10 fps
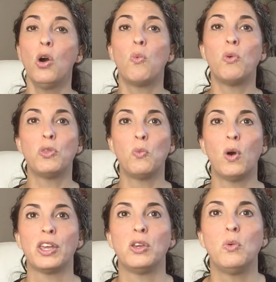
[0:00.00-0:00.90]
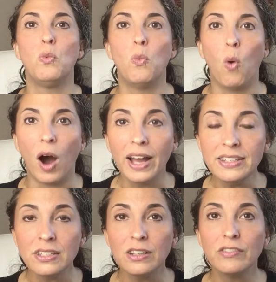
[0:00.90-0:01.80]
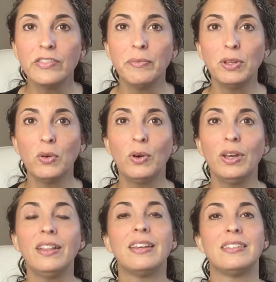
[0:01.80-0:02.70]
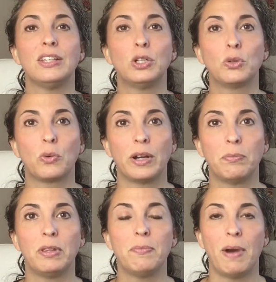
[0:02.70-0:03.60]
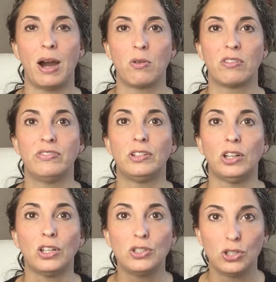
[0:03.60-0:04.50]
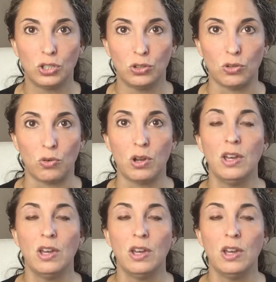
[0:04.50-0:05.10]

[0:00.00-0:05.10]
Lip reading: with what you want from the oil is incredibly powerful too.